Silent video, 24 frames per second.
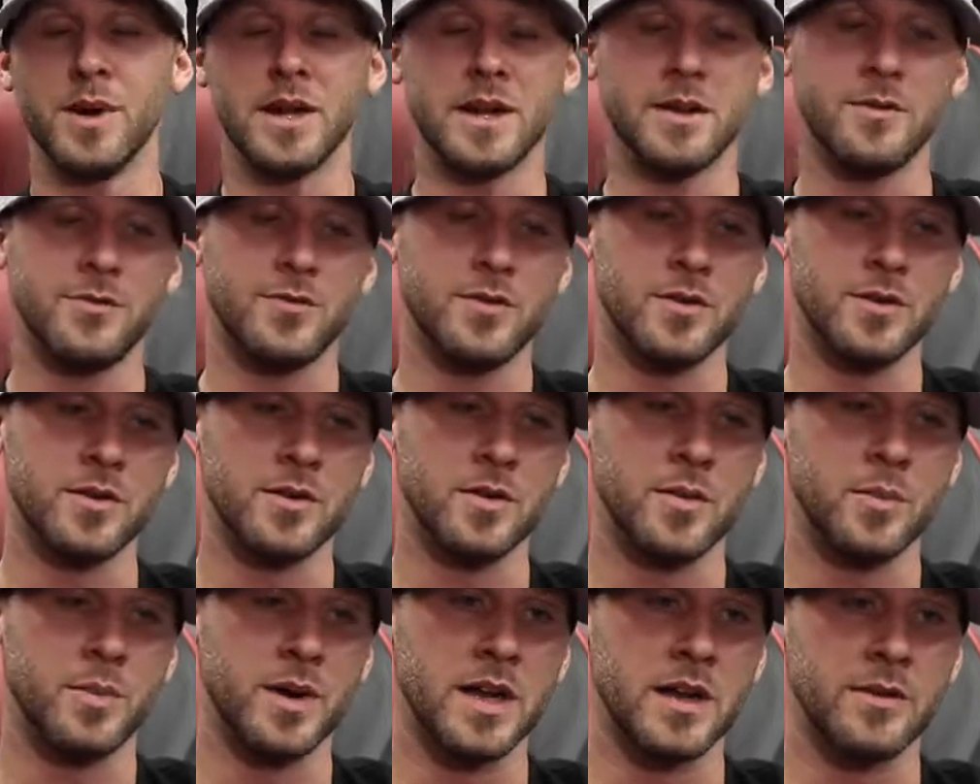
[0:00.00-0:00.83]
But if
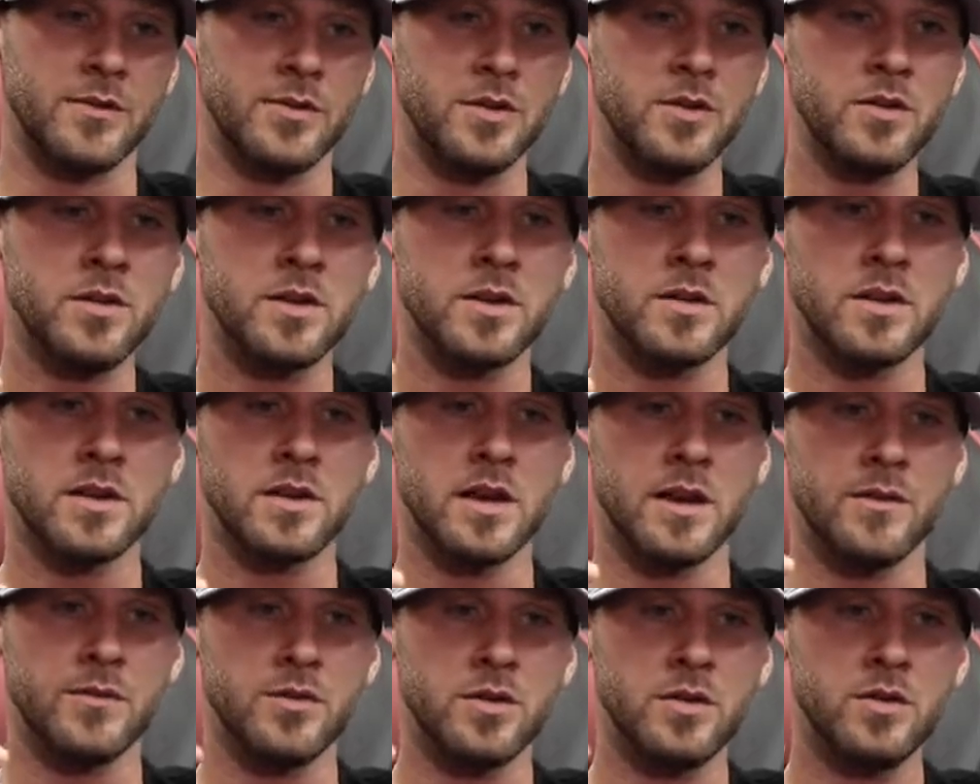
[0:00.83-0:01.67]
you
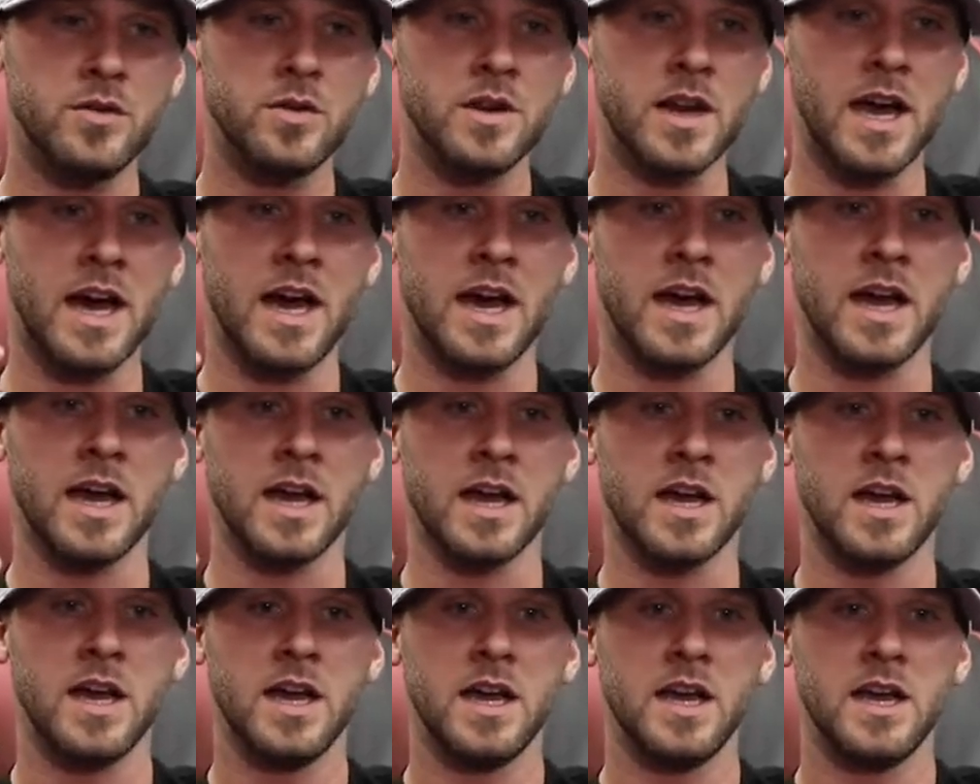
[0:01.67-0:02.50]
and
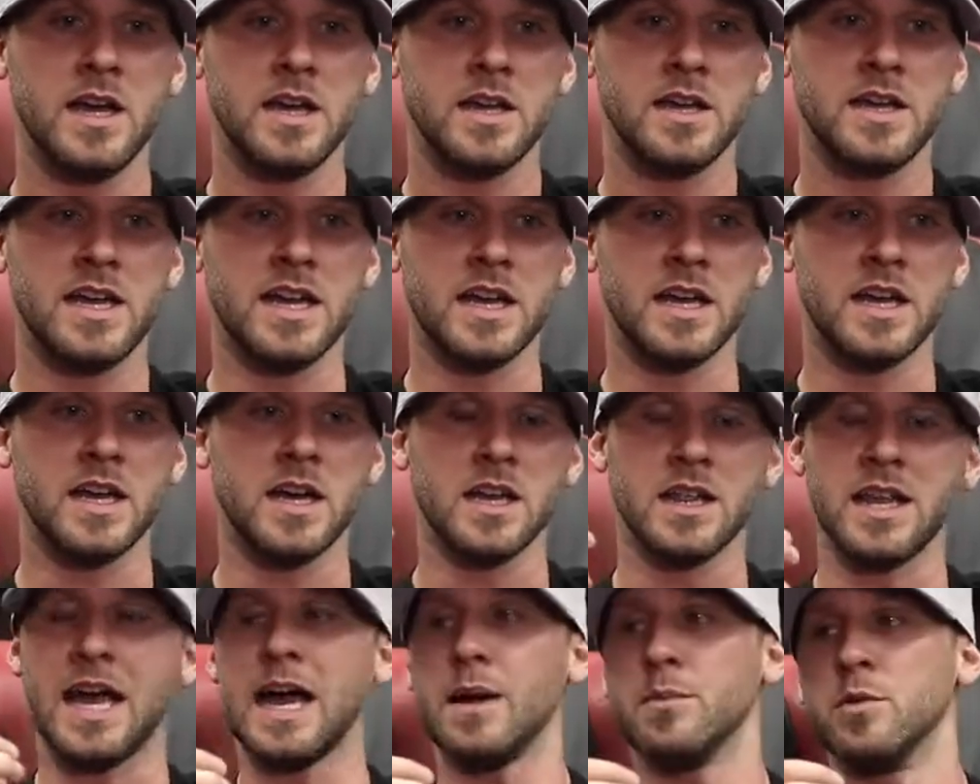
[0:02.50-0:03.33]
I can
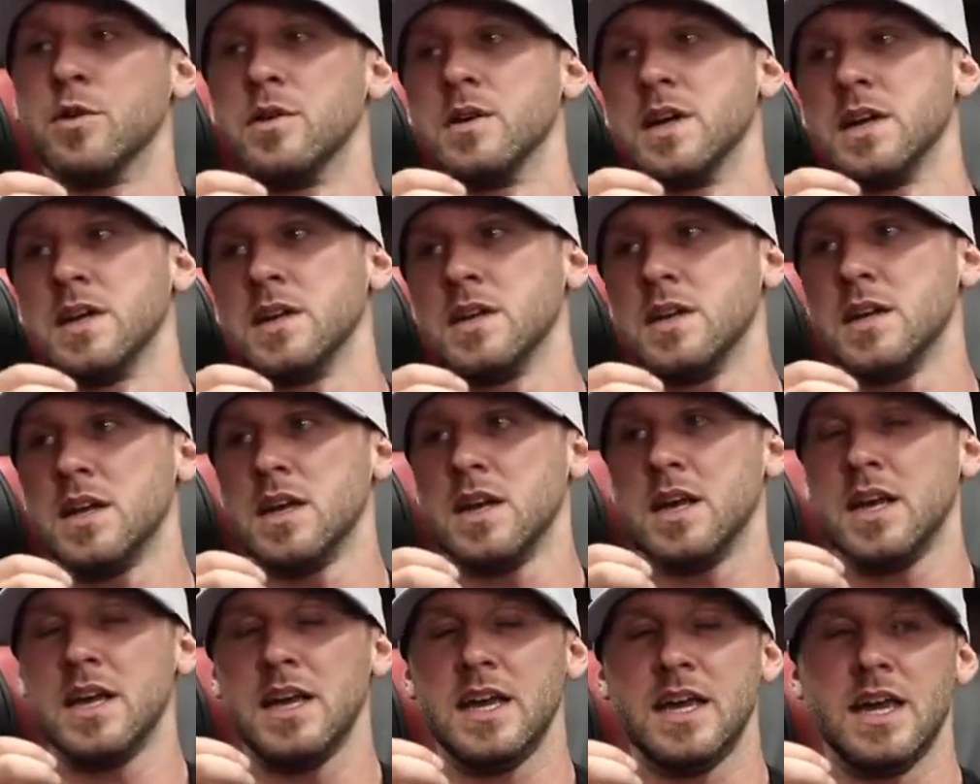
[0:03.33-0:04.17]
collaborate
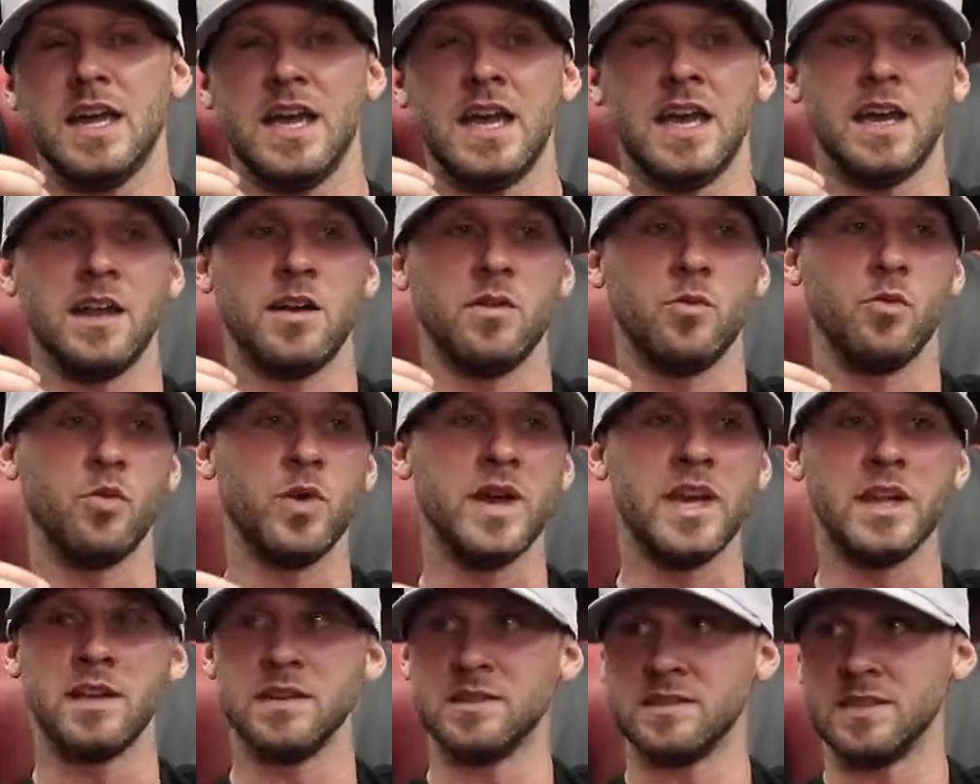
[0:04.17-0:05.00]
and
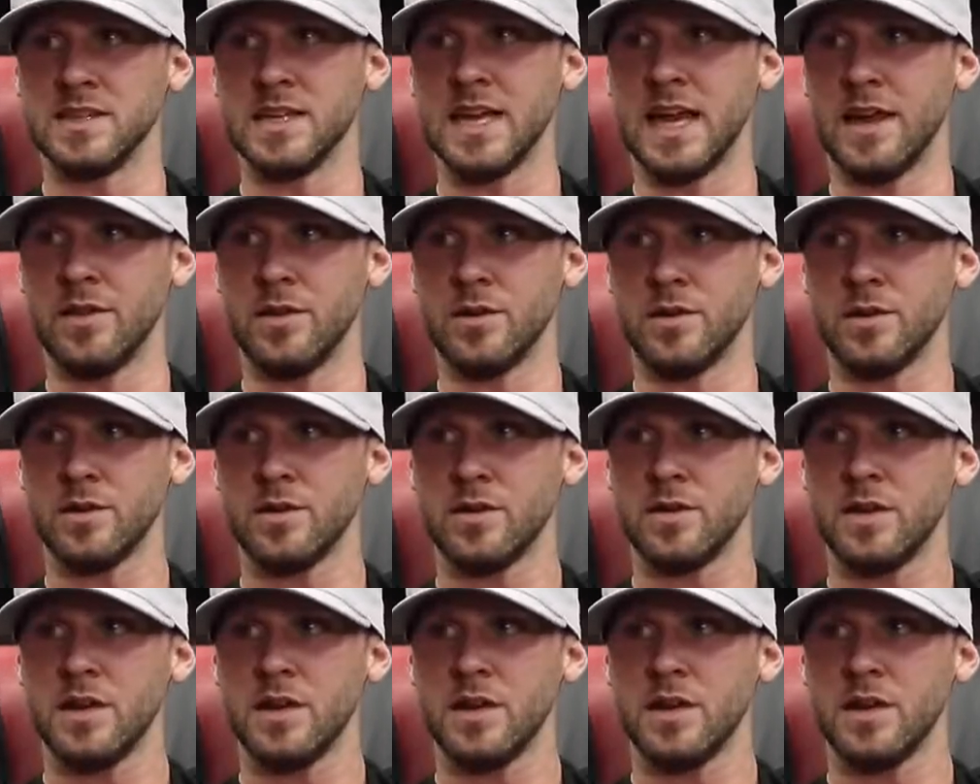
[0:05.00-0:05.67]
win together.